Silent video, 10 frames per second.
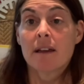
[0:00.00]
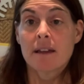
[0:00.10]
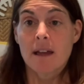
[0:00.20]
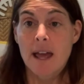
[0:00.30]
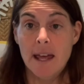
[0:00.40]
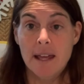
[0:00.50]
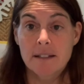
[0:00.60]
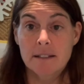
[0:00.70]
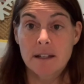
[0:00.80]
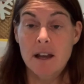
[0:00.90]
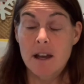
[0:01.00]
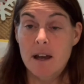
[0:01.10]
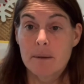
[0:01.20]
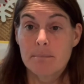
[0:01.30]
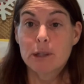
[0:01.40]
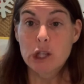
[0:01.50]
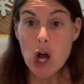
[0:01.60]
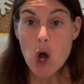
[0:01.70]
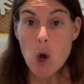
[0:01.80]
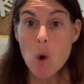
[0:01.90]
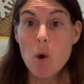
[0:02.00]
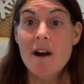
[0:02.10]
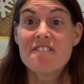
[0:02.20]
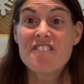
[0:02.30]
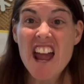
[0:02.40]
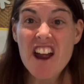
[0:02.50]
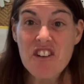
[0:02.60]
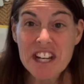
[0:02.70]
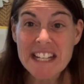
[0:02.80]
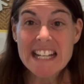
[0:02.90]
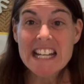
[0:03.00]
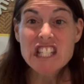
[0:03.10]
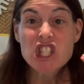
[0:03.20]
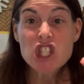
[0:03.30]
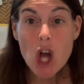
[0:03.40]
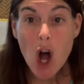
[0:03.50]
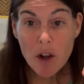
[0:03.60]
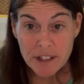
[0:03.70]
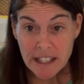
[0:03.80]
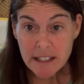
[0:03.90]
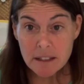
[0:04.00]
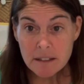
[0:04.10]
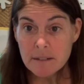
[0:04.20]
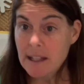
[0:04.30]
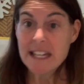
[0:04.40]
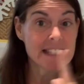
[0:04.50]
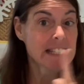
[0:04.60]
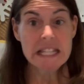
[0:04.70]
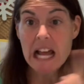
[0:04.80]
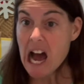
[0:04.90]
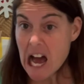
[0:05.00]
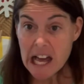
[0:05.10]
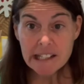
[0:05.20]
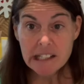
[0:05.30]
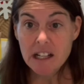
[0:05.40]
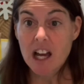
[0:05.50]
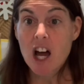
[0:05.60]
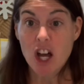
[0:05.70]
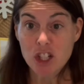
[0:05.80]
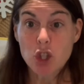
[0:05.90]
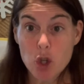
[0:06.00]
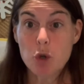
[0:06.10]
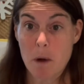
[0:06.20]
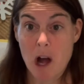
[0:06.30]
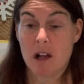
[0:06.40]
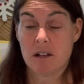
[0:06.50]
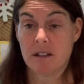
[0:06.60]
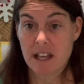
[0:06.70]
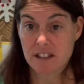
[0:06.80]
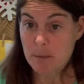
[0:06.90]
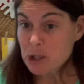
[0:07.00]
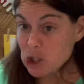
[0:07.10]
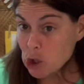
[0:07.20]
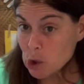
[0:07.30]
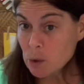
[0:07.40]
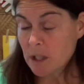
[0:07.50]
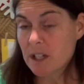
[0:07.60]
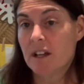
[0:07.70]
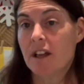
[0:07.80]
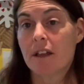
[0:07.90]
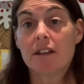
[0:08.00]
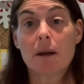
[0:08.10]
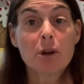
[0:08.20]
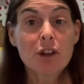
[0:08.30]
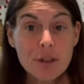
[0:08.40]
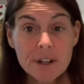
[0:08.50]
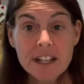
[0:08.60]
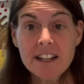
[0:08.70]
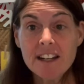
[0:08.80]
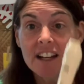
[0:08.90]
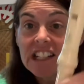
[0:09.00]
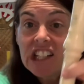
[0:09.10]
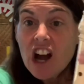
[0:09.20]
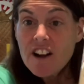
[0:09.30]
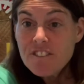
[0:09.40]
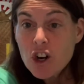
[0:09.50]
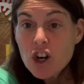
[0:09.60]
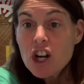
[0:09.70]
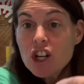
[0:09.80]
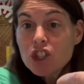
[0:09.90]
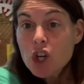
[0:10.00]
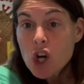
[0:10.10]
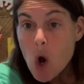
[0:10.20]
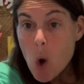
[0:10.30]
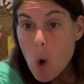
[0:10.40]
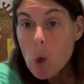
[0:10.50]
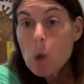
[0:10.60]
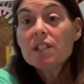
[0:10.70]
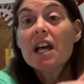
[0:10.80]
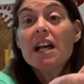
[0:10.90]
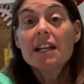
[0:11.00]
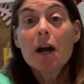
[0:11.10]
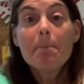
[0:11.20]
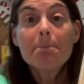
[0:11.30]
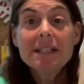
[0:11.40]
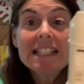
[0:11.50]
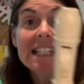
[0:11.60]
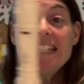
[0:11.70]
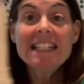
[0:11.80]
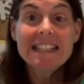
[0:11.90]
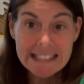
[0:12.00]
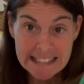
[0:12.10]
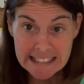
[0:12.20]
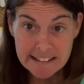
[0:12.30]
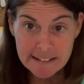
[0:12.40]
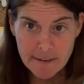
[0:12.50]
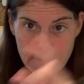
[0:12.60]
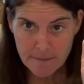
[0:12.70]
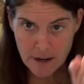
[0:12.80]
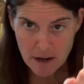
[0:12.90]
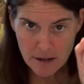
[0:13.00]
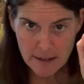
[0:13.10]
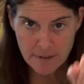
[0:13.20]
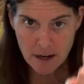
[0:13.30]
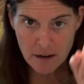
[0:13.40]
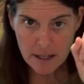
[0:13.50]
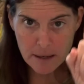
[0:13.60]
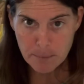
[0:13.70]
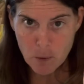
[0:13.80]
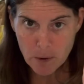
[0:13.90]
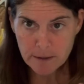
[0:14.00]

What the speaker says: And blow very softly. It's not a tuba. That's number 2. Number 3, cover your holes completely. Very, very important.